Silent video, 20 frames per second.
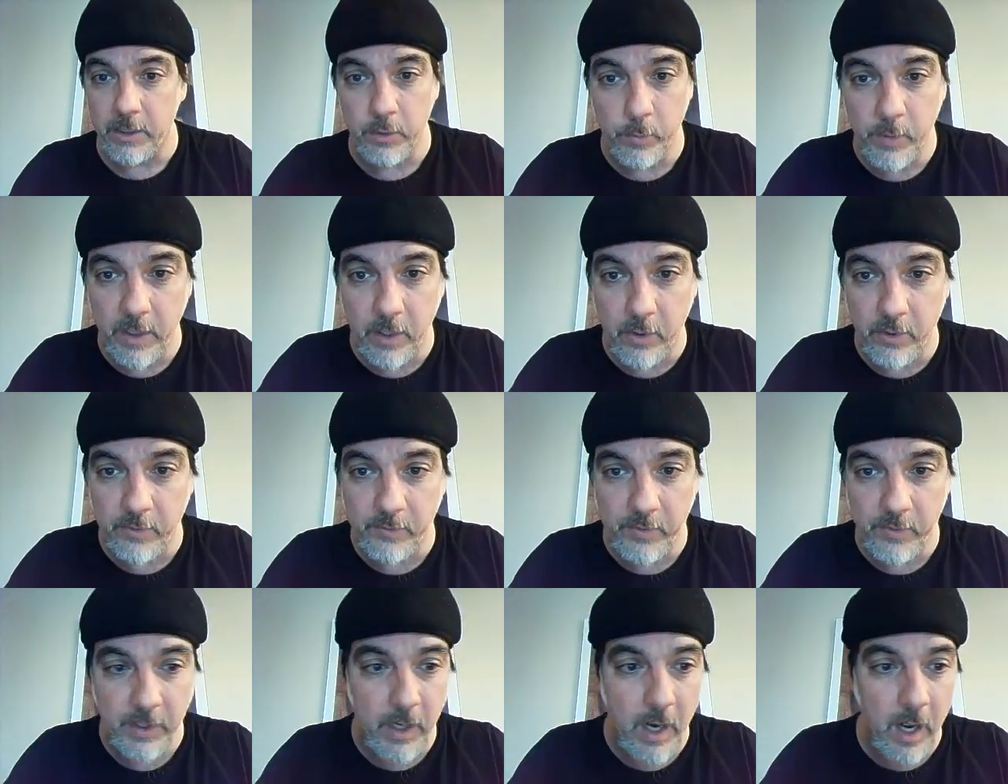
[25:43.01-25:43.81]
you went out
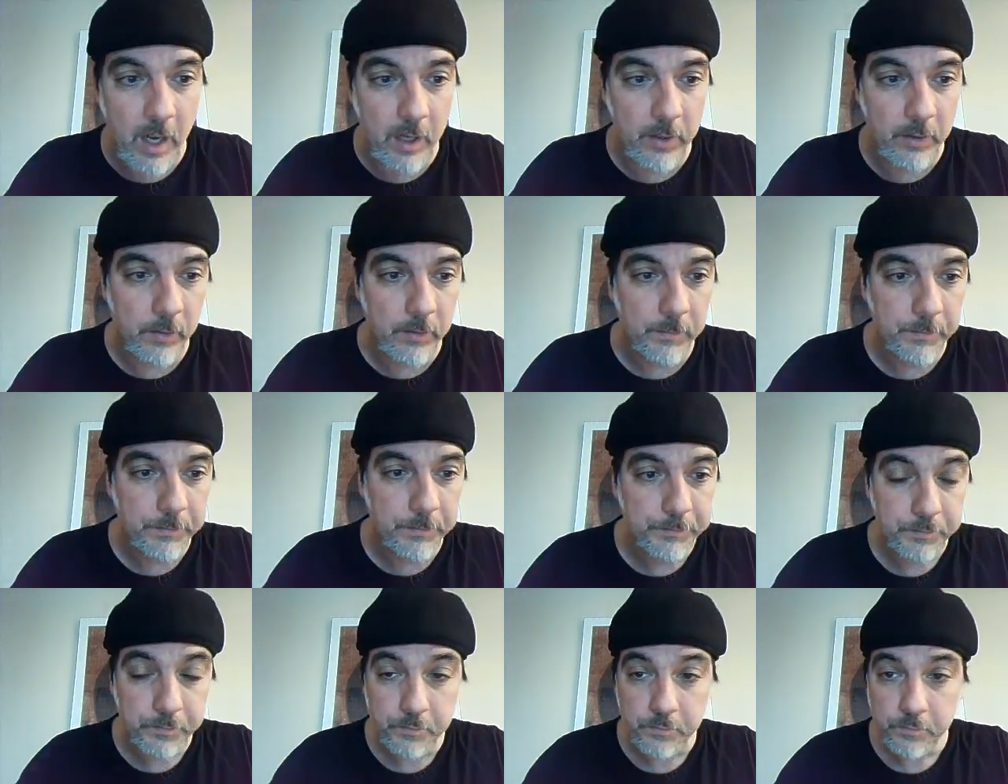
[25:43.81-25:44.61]
of legato.
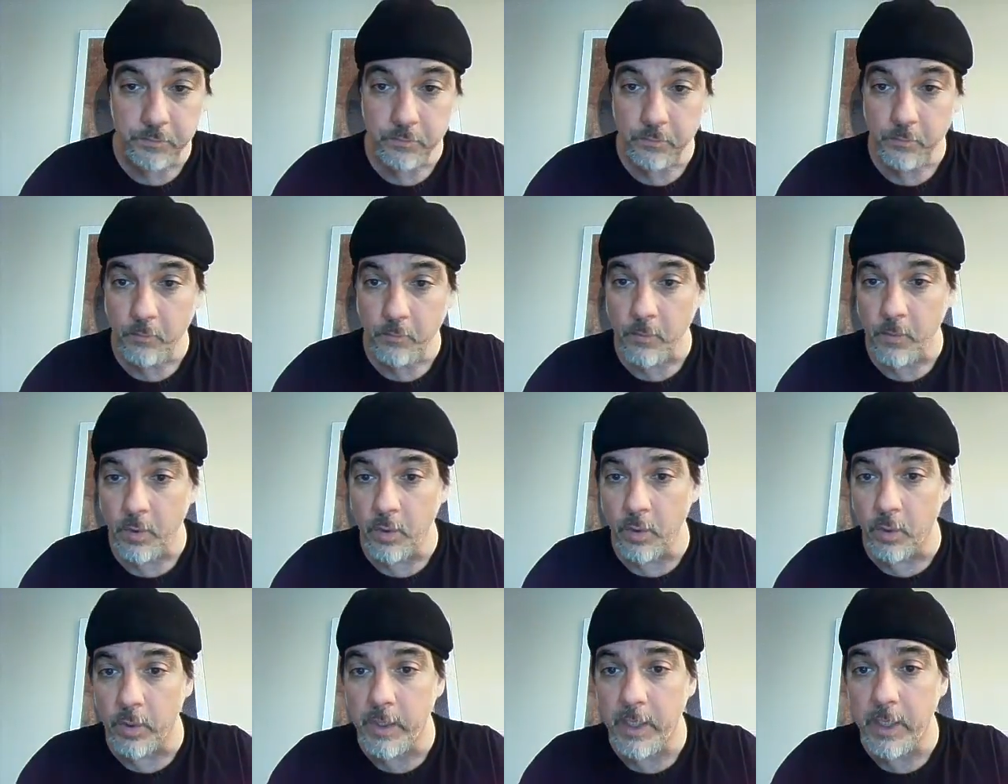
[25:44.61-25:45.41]

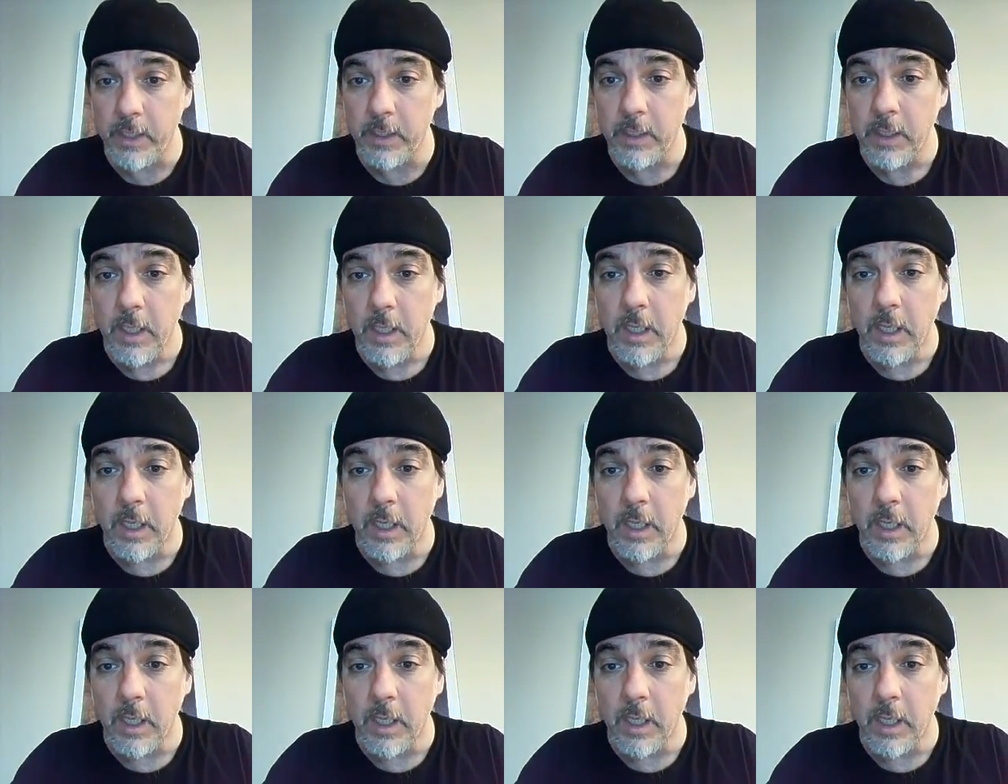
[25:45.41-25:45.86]
Okay.